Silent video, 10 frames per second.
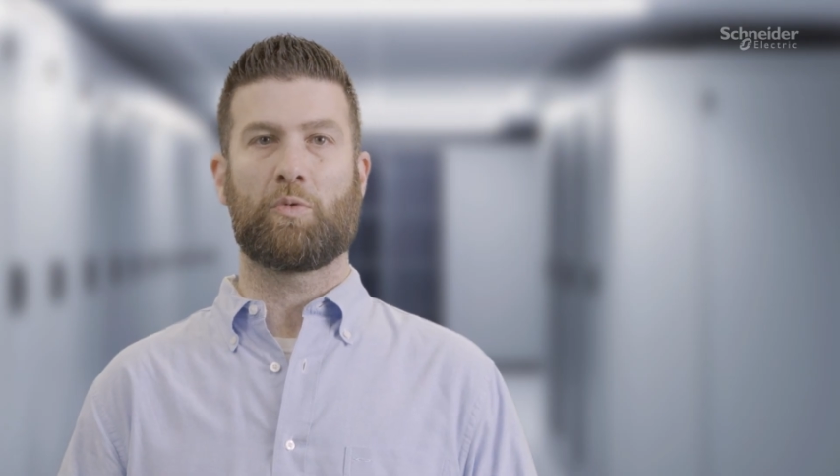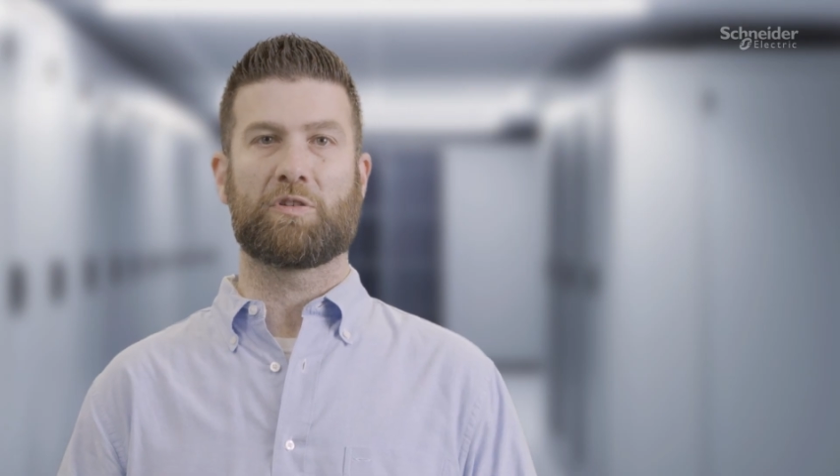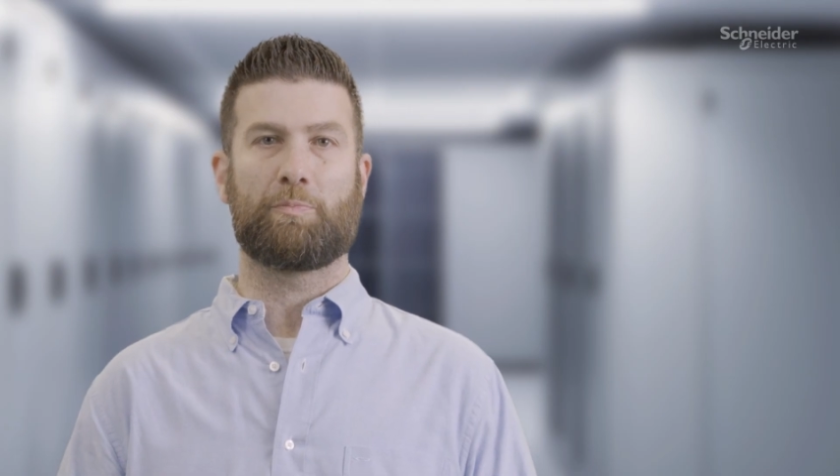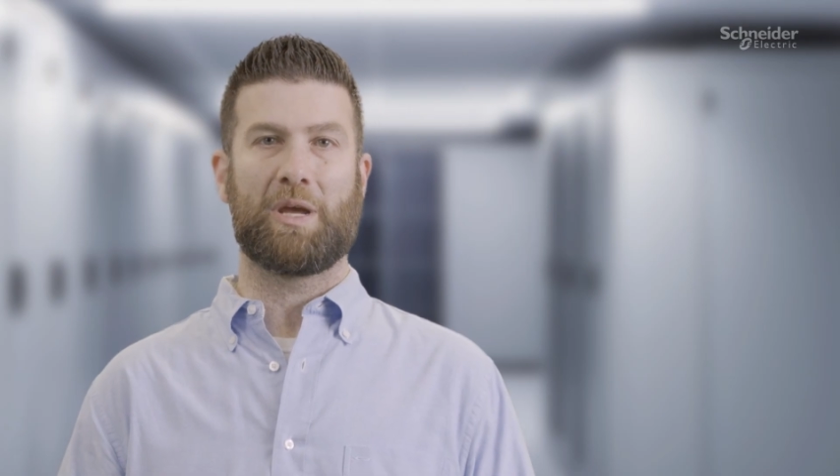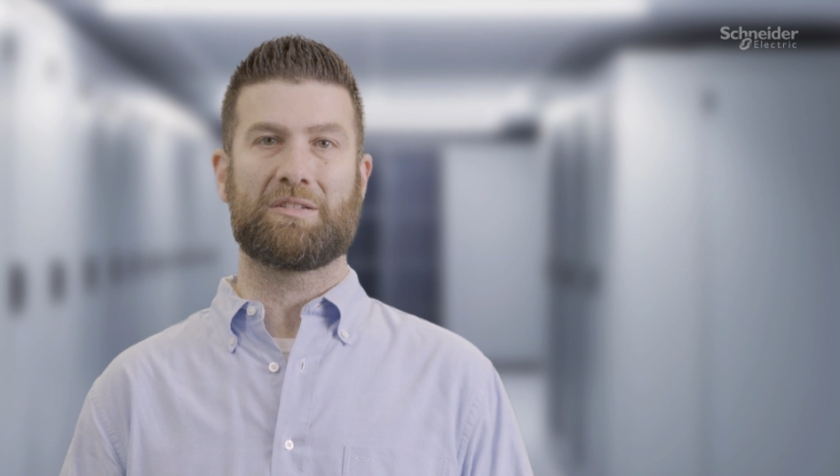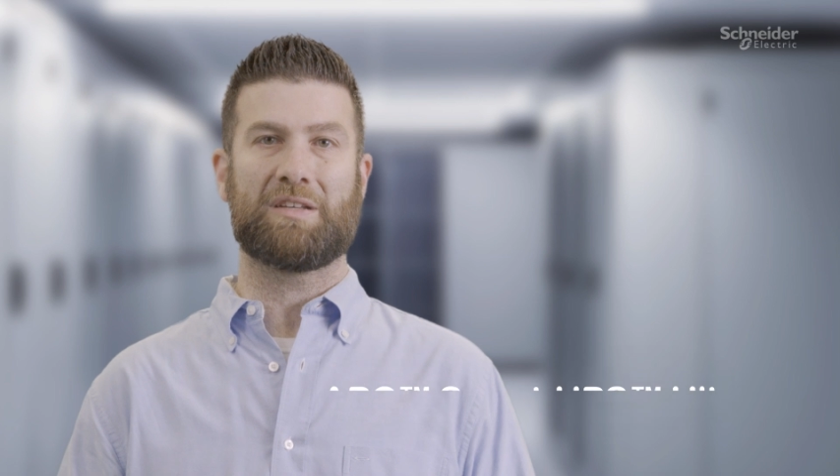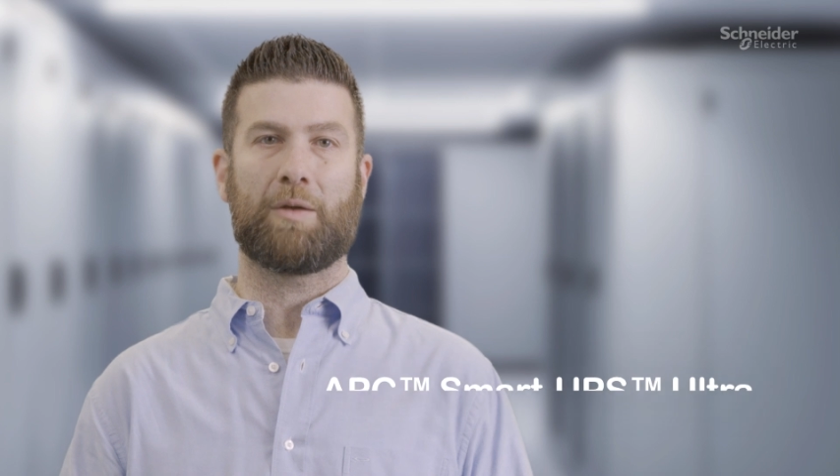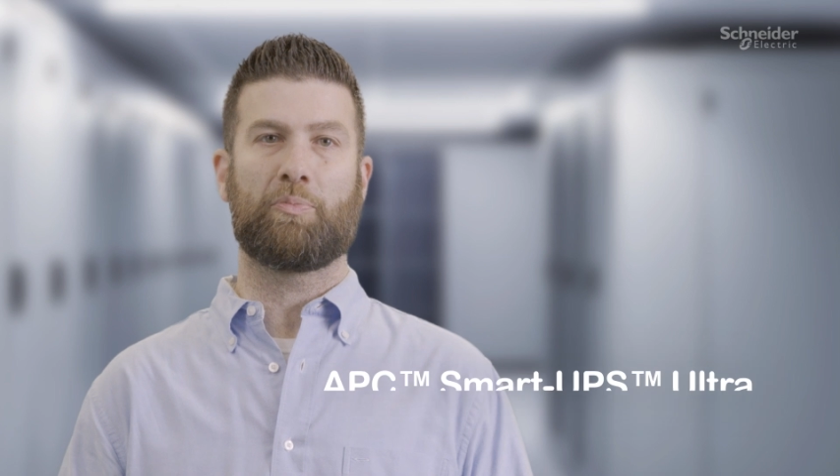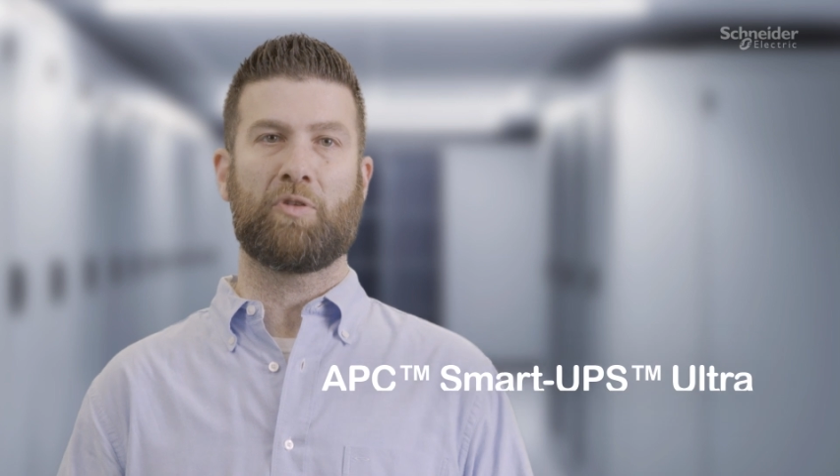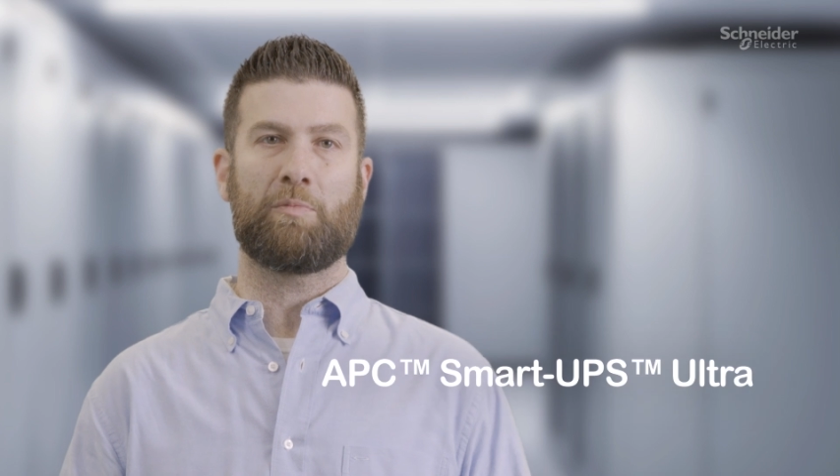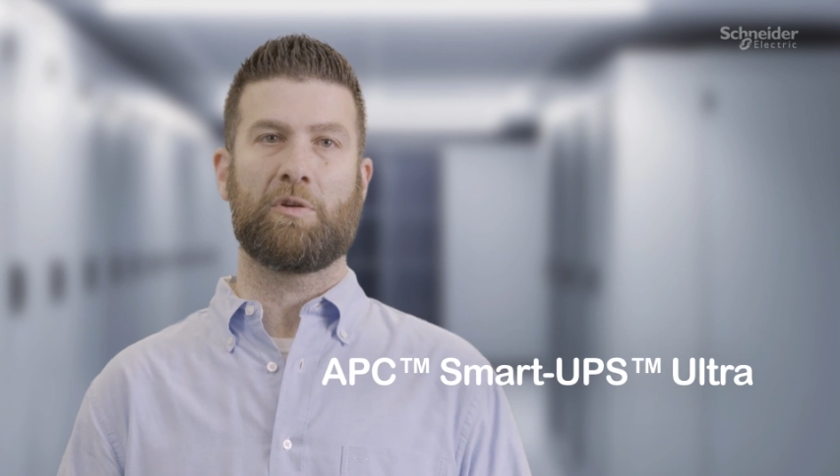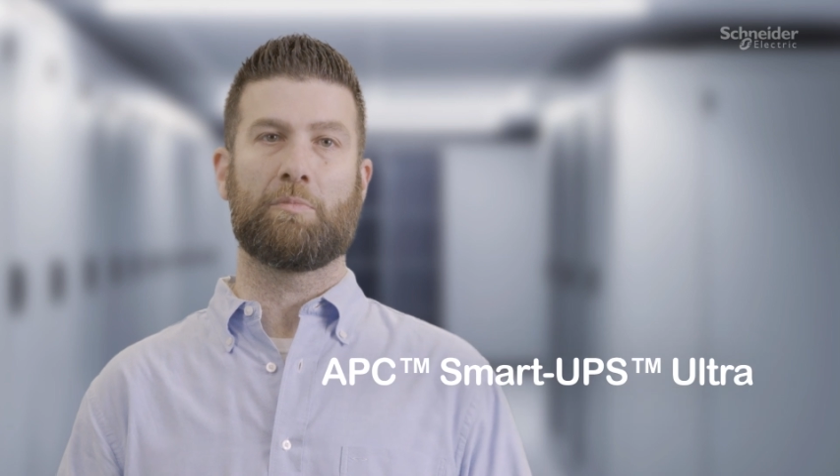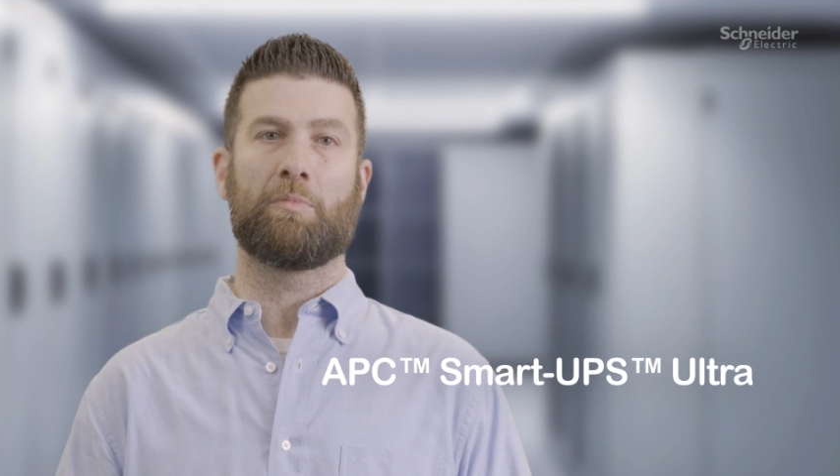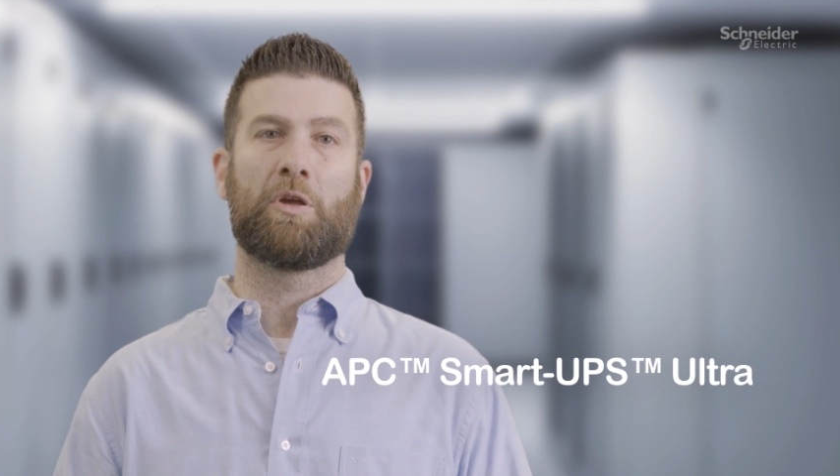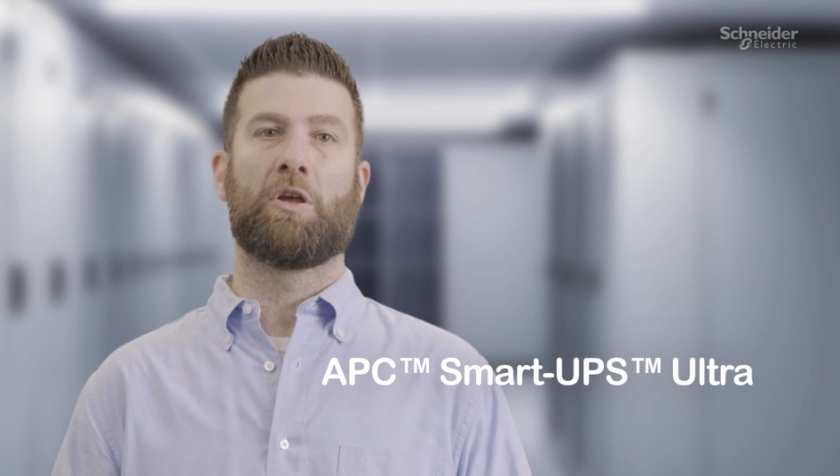where space is at a premium,